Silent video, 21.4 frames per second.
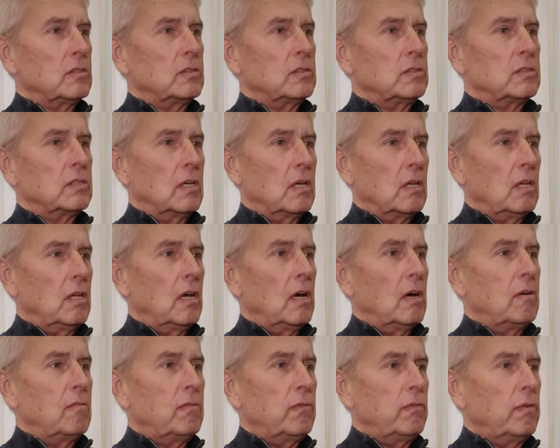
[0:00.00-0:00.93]
it's
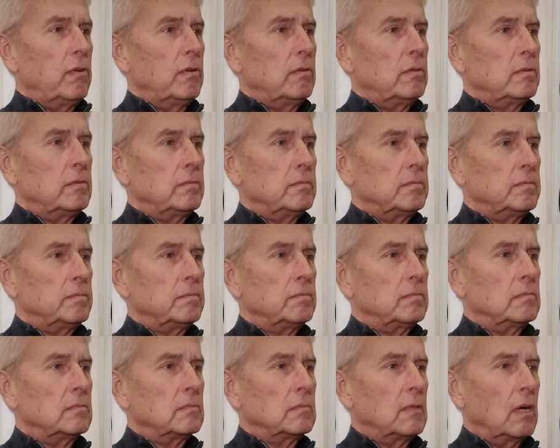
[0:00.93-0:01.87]
love.
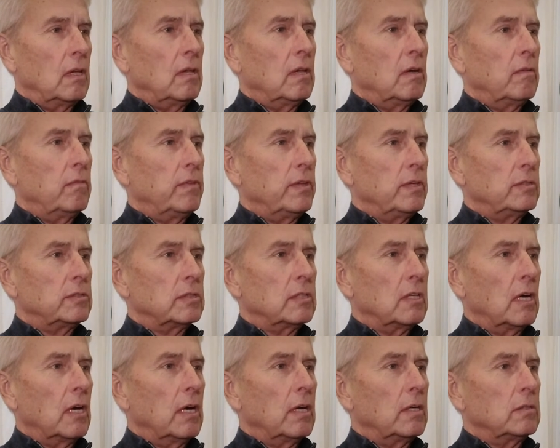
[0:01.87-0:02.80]
I love these
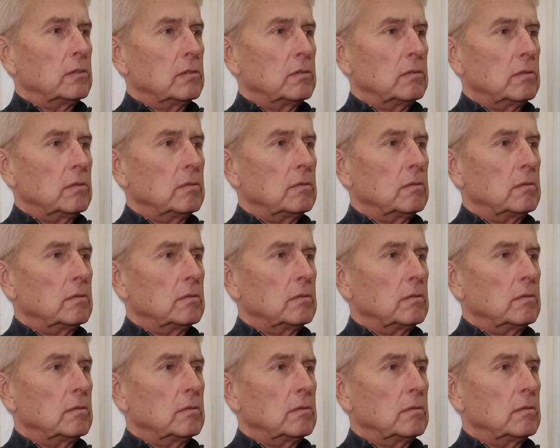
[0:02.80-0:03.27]
guys.